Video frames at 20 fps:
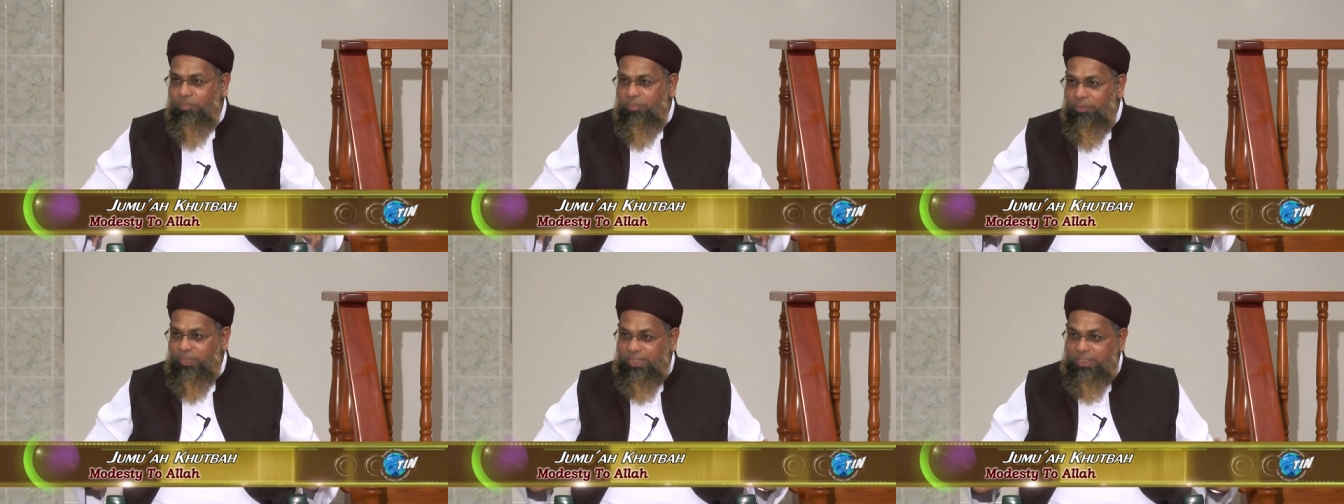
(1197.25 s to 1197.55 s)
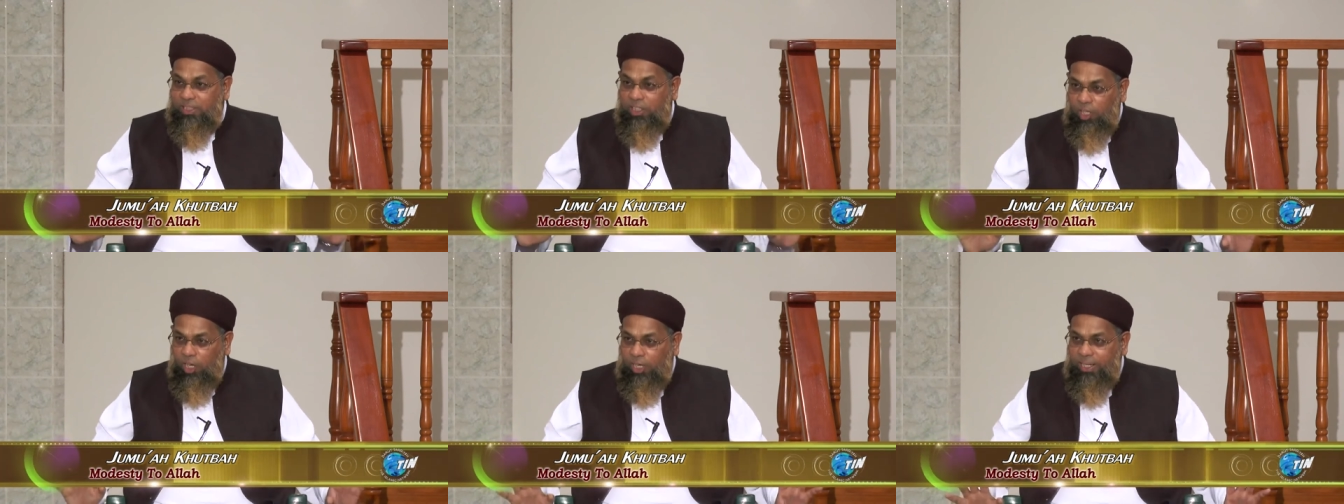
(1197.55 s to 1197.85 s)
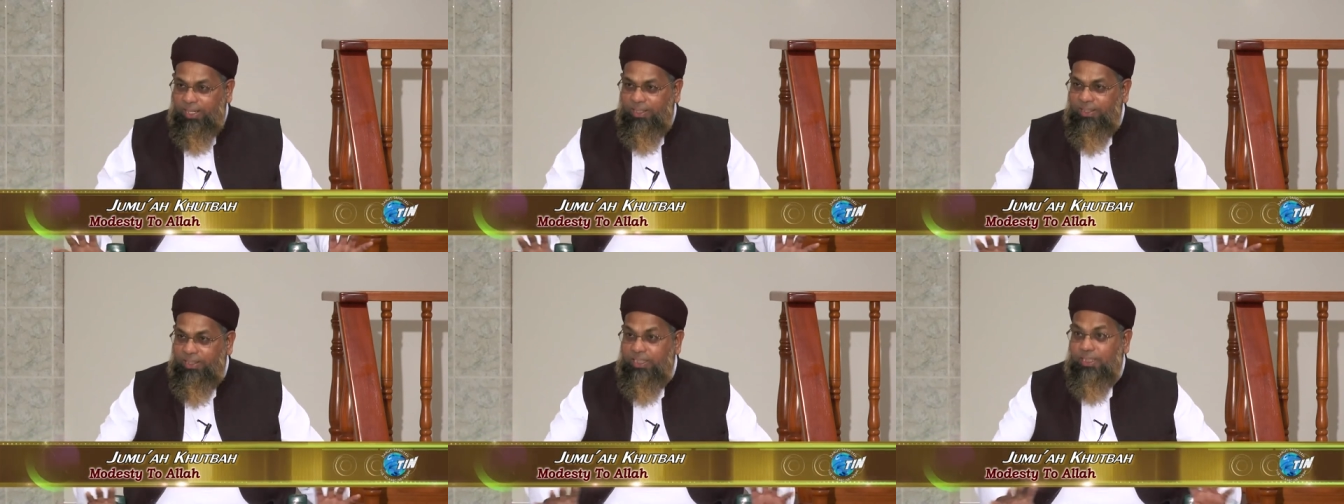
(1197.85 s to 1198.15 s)
just look
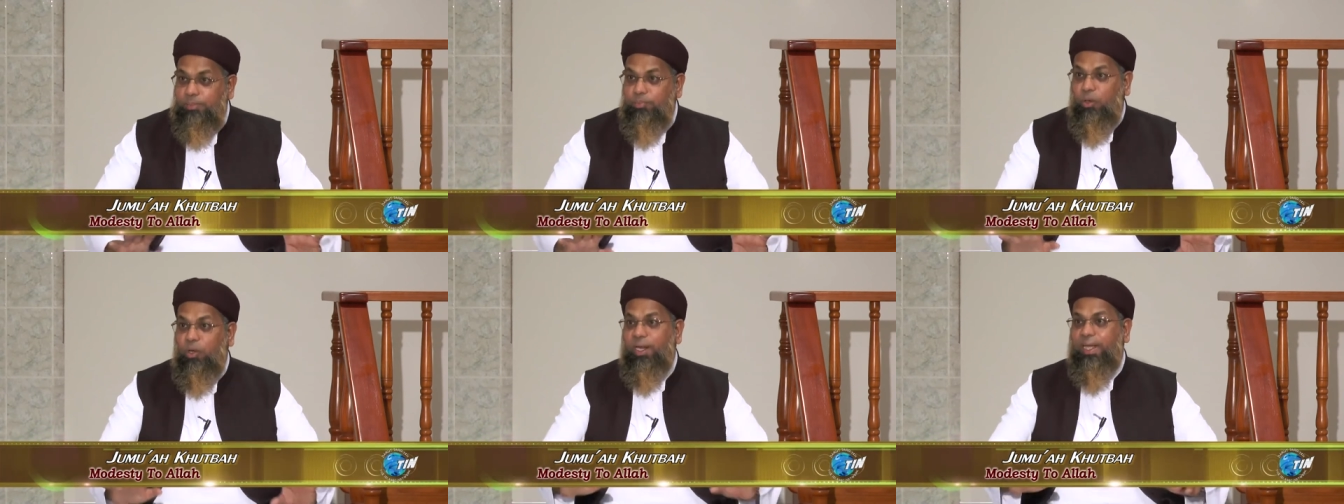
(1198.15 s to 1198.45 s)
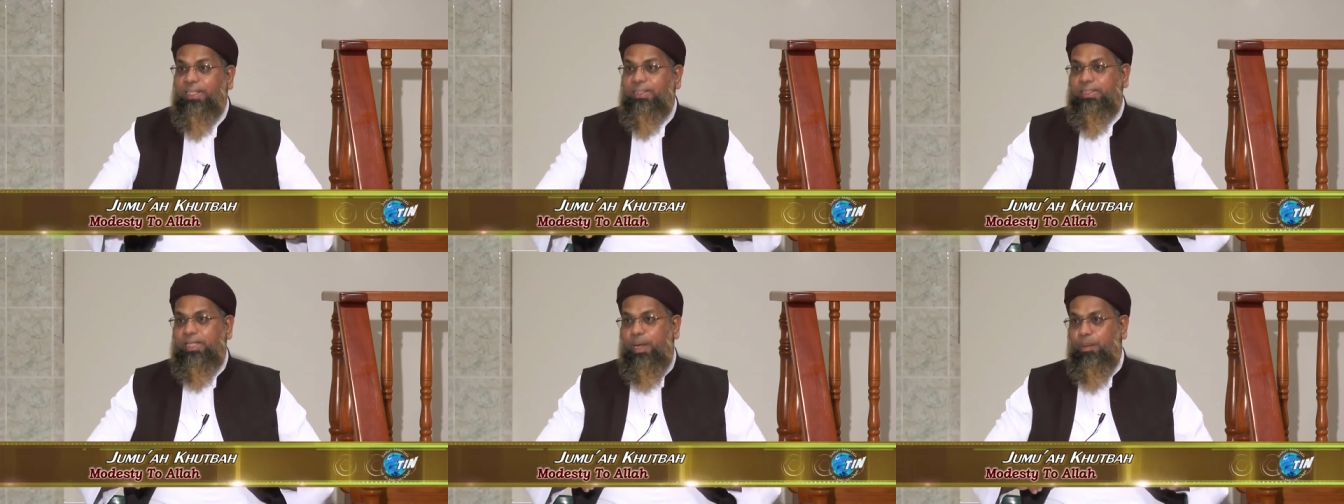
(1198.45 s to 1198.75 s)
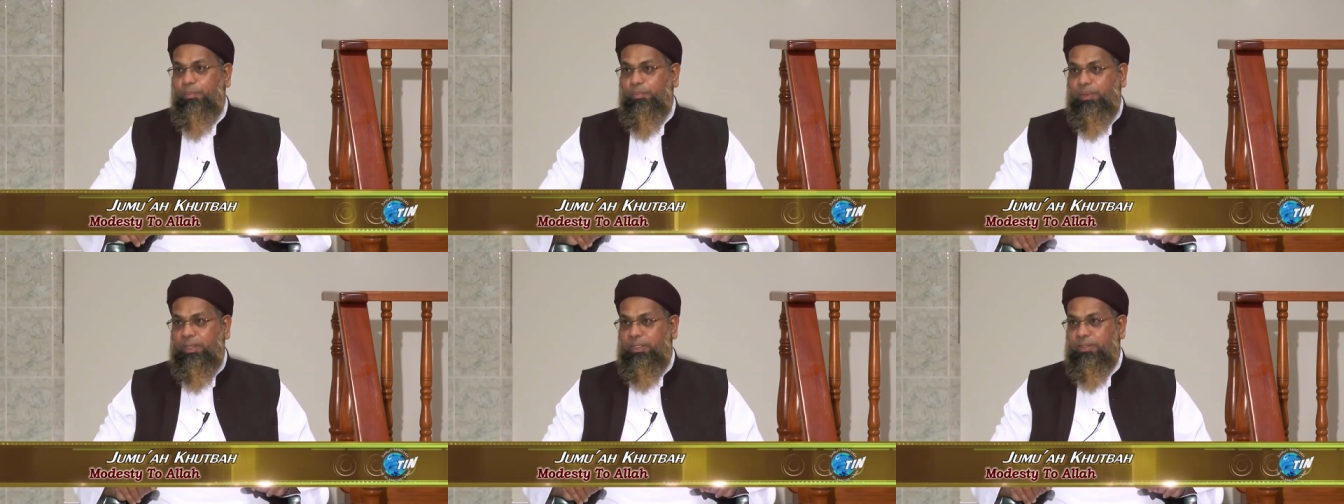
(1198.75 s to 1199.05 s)
at these small
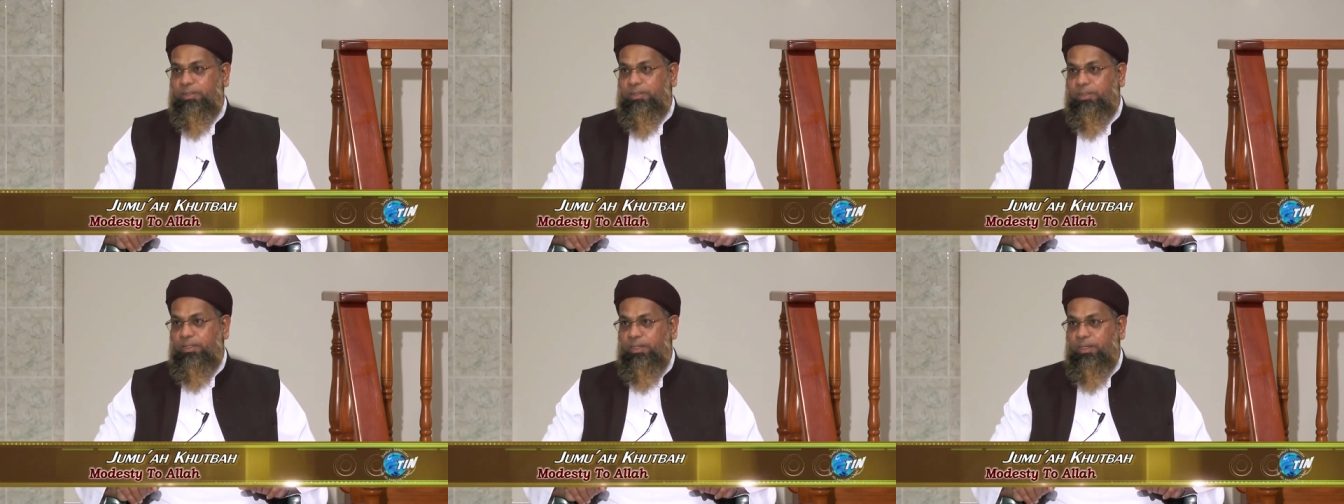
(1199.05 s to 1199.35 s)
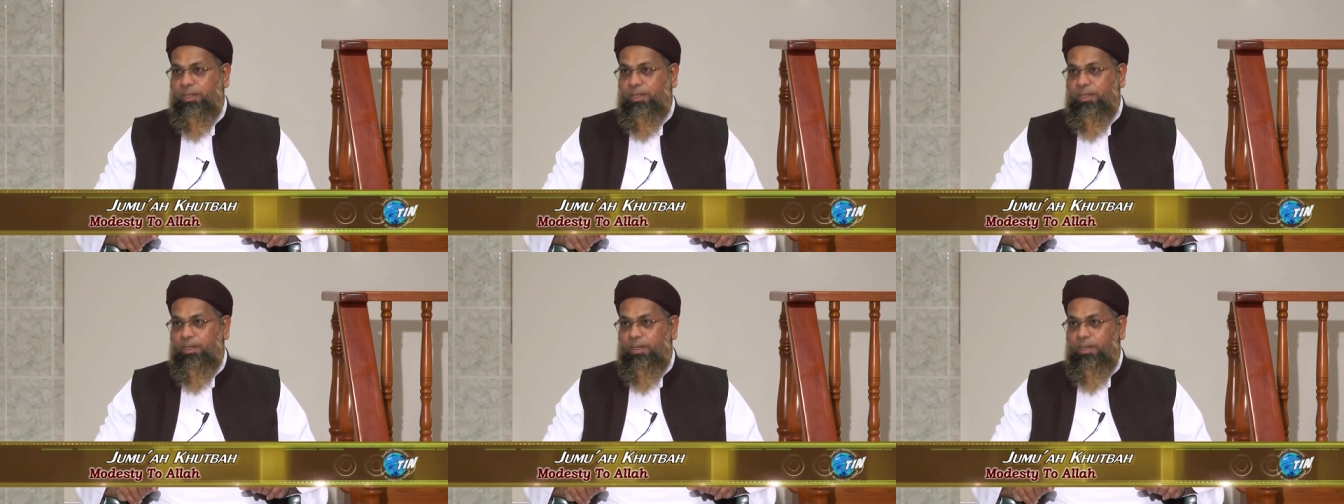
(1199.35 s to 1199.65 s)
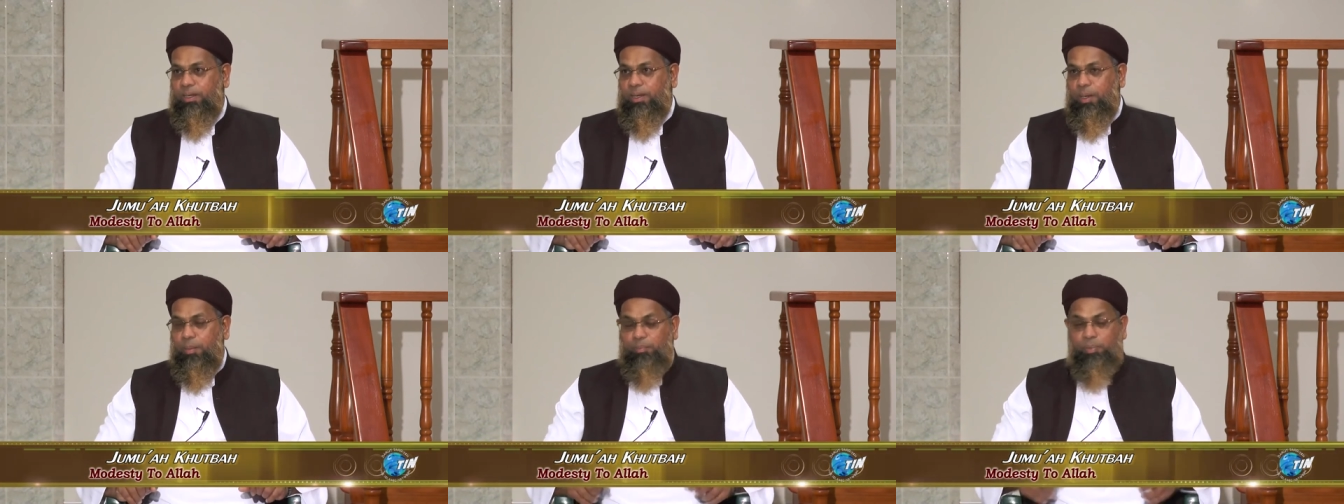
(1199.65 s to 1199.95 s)
examples.
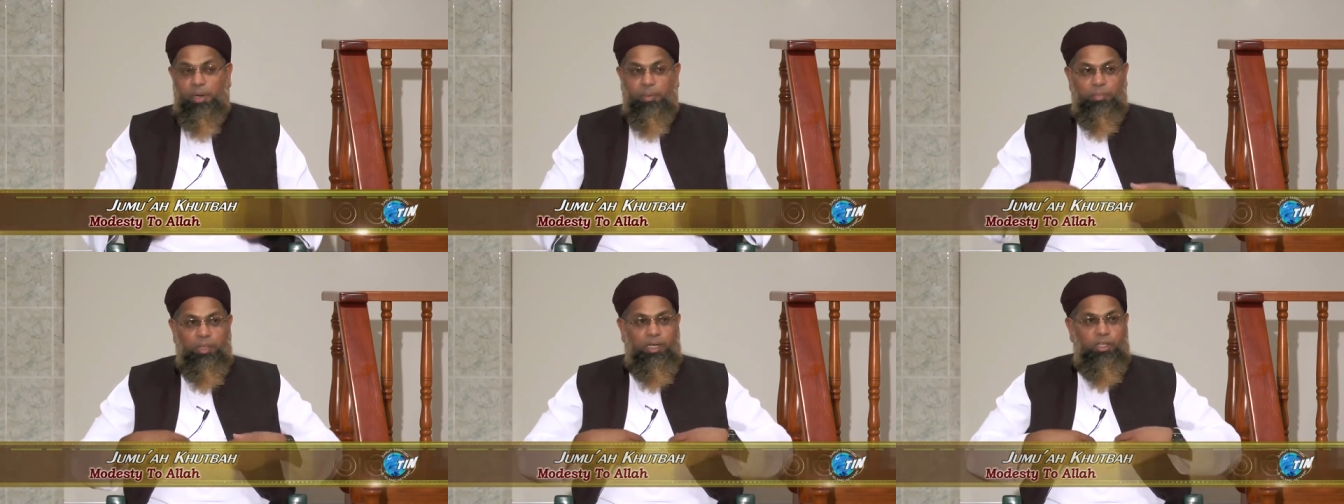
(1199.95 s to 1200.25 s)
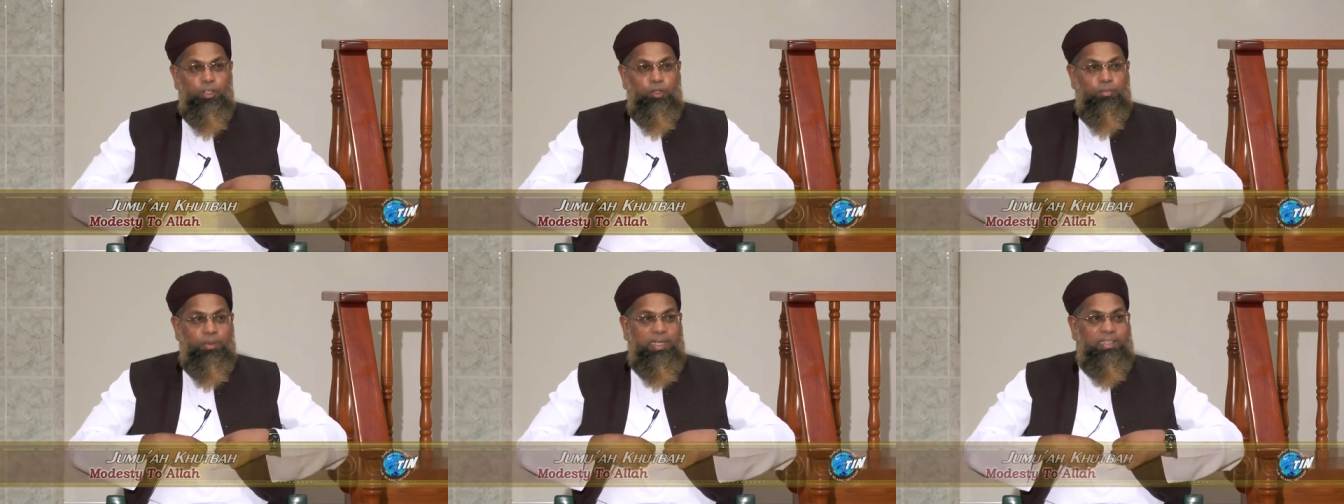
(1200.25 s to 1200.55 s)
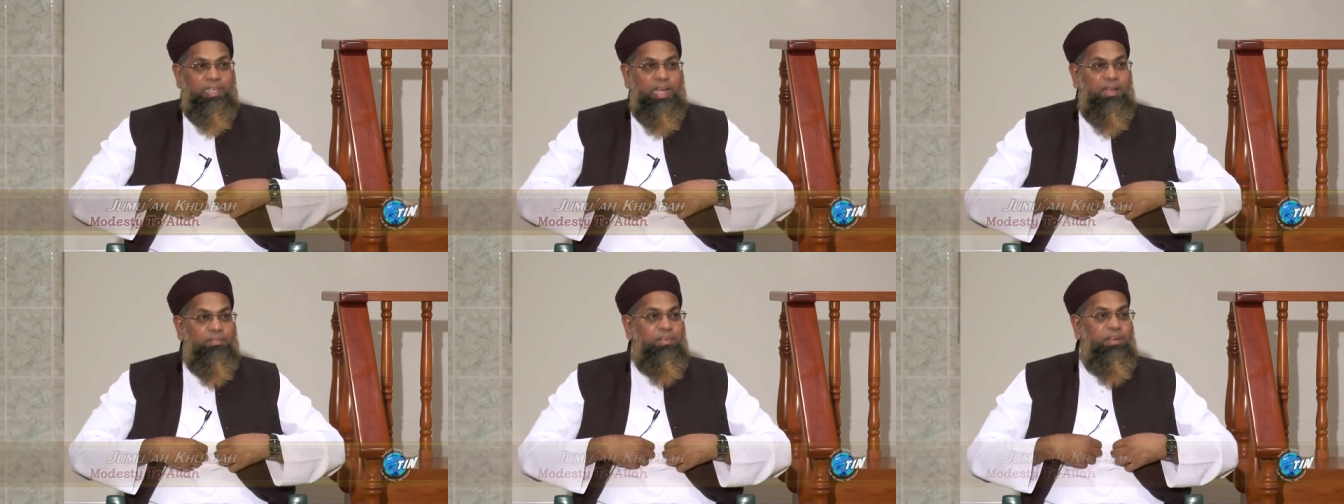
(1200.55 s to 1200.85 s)
Probably you might
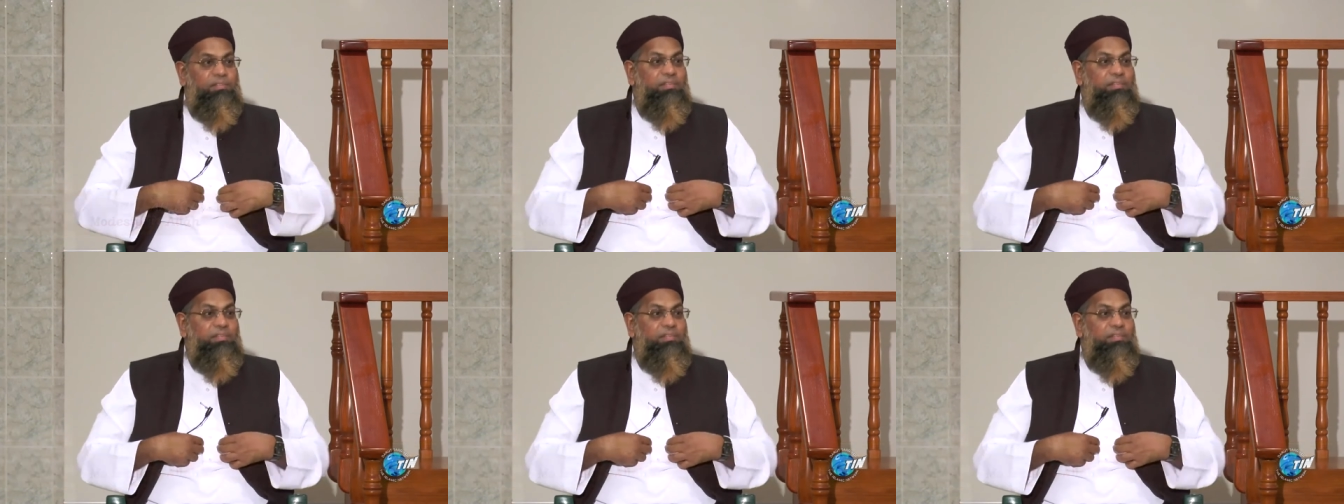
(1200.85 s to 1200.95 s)
have a